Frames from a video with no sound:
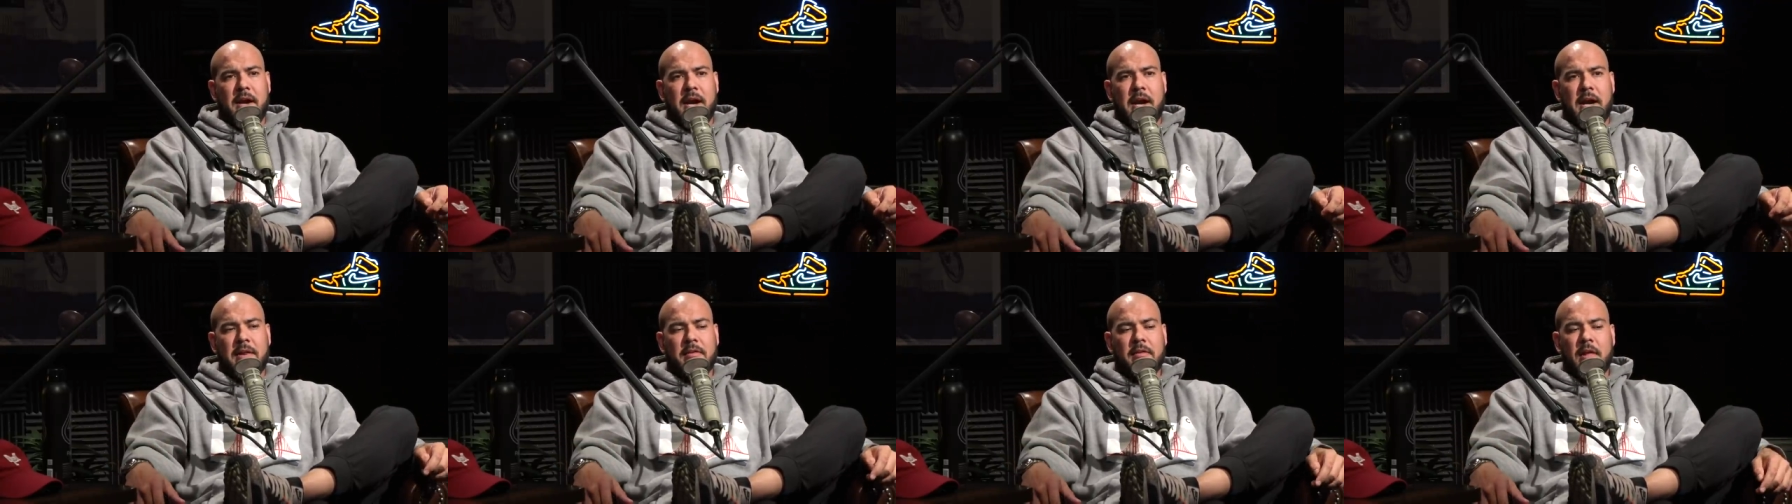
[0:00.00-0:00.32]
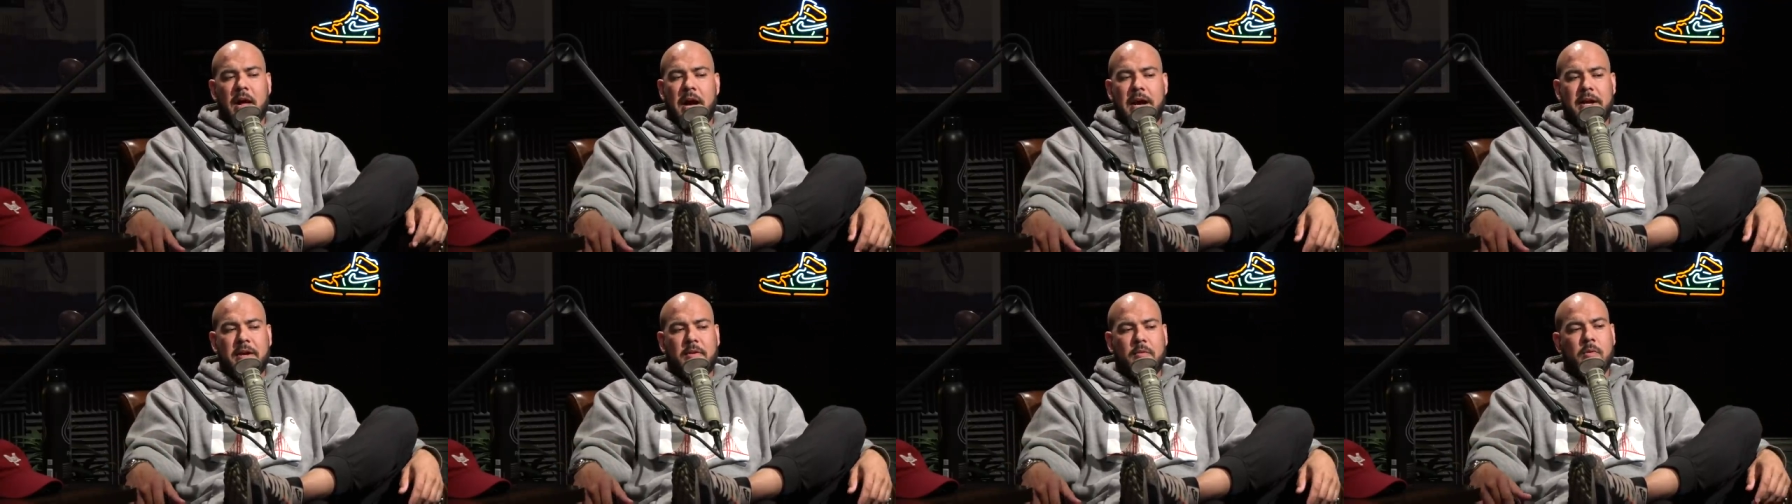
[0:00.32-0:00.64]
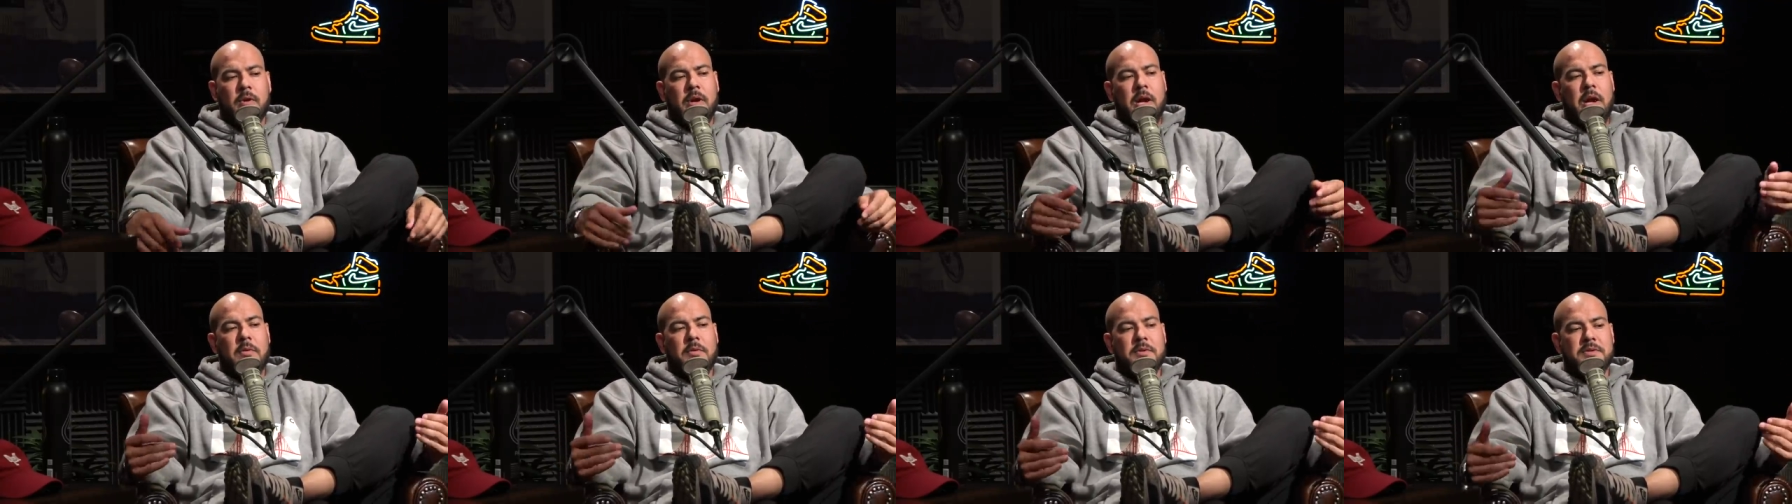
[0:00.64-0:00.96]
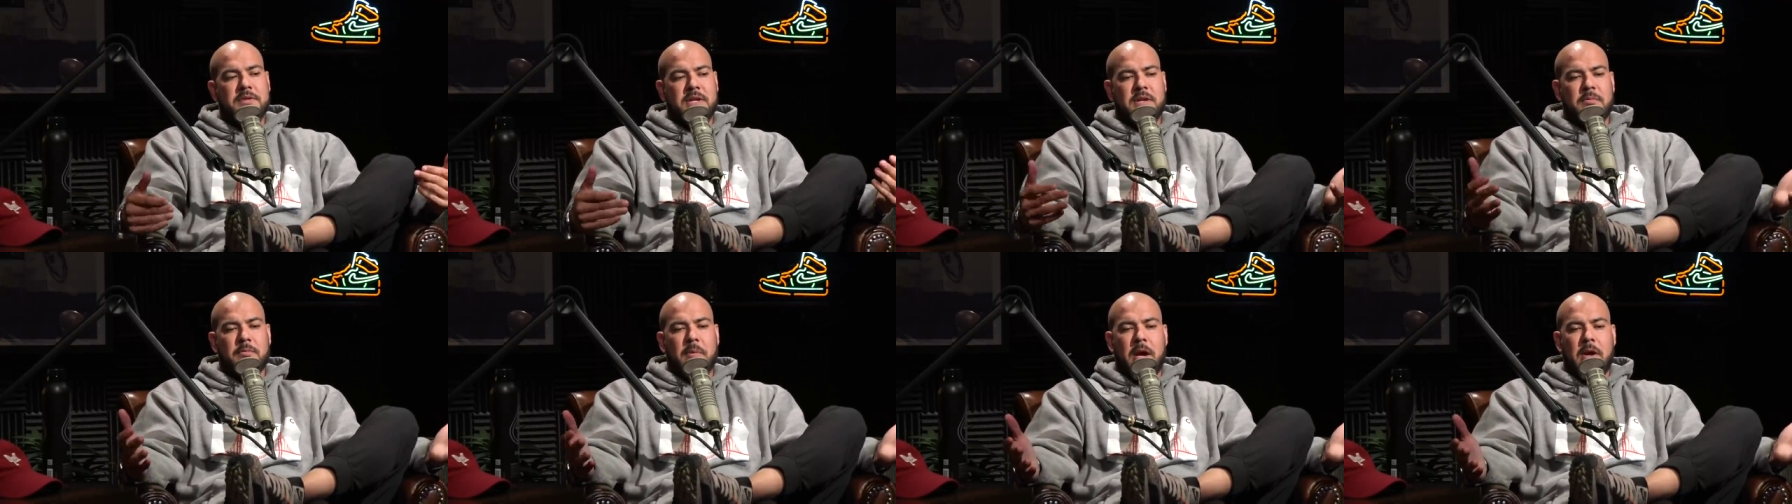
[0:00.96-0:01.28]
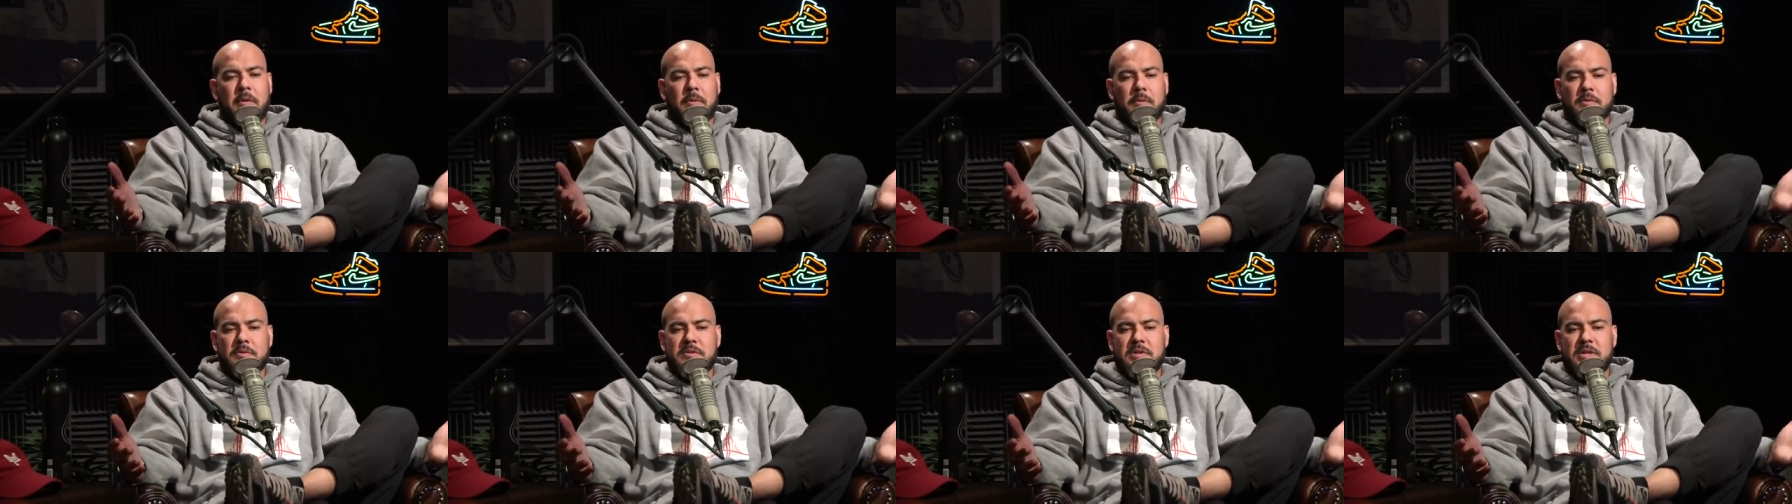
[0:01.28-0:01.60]
I when I was in my
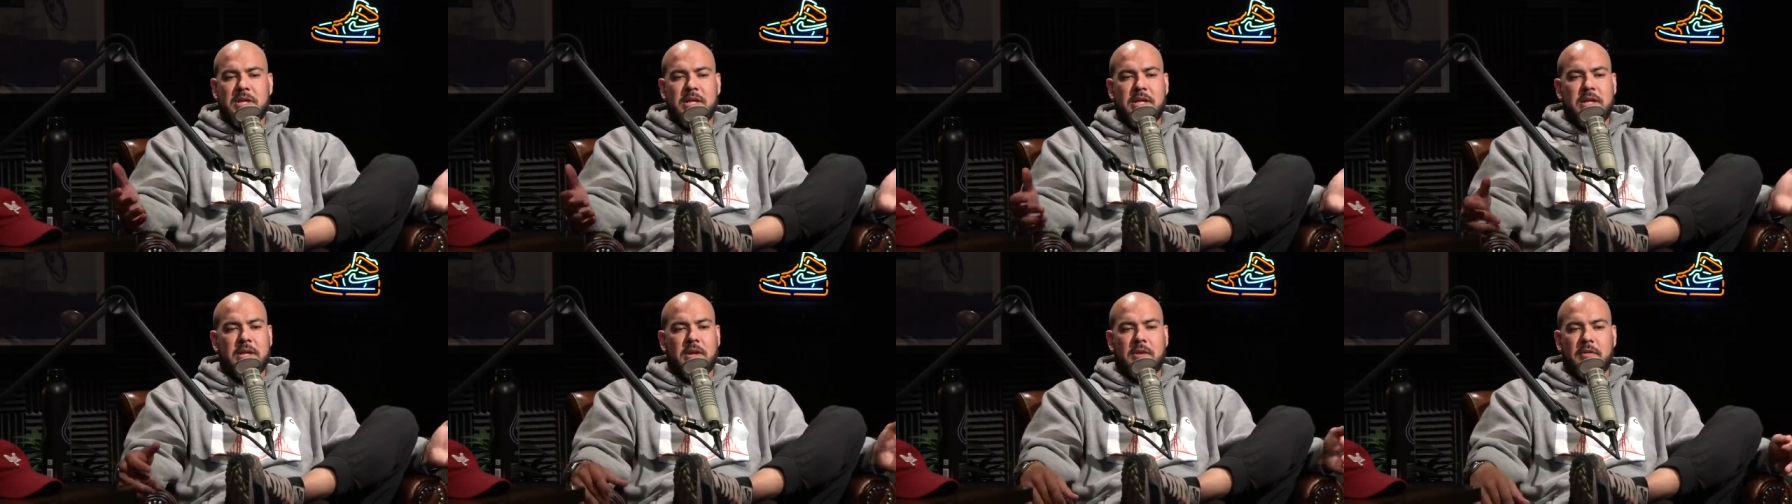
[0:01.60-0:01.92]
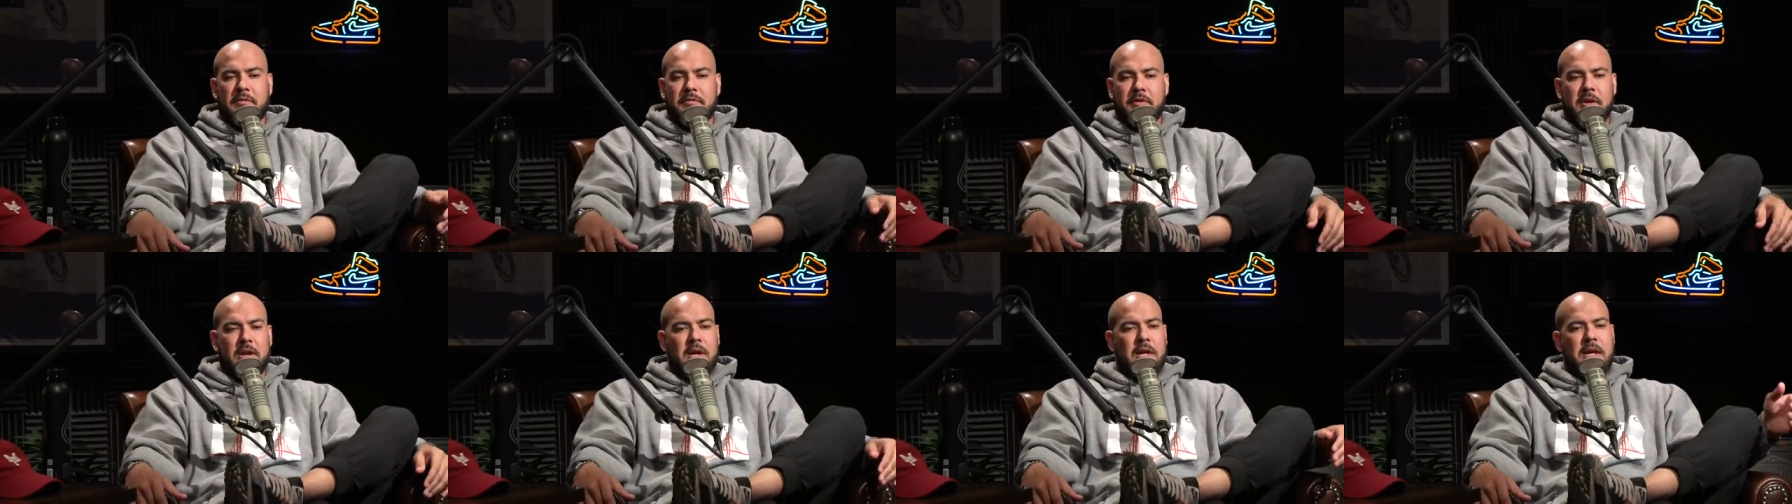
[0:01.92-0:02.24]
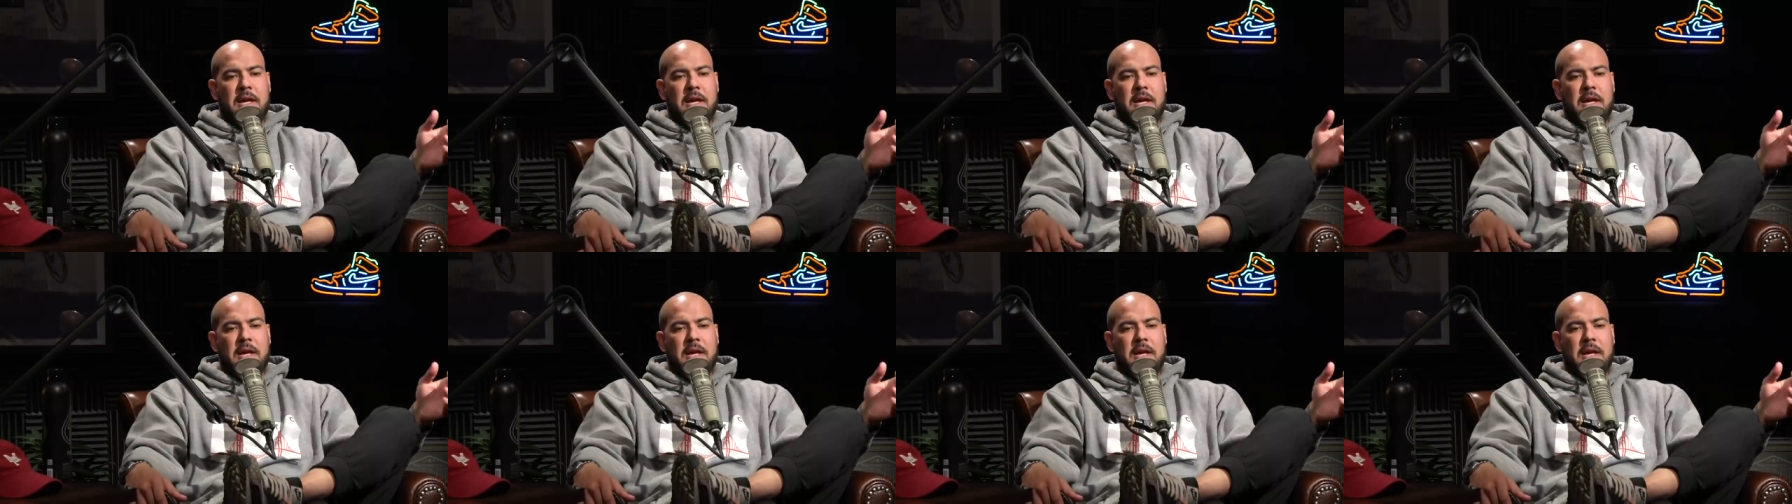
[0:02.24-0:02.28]
routine of